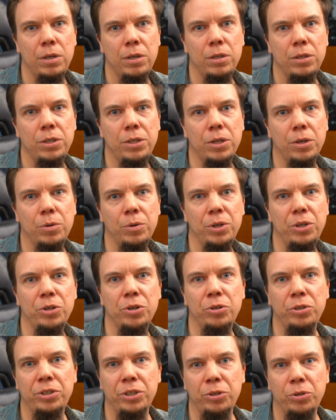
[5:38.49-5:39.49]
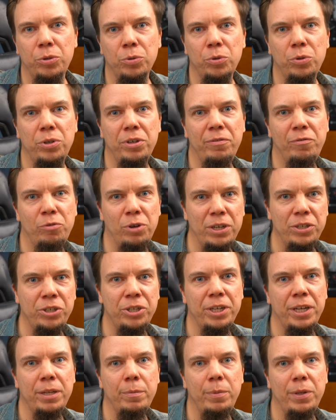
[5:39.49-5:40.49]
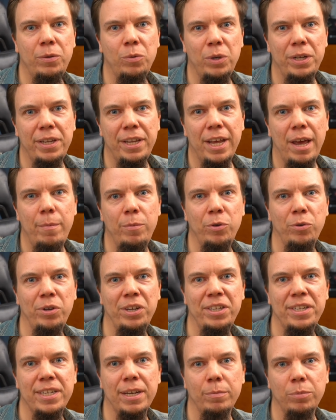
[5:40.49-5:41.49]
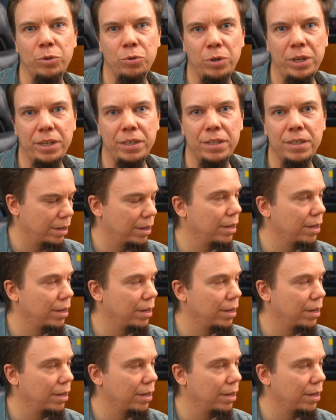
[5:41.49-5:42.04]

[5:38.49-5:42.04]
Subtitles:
So in order to differentiate between them, you need some tricks.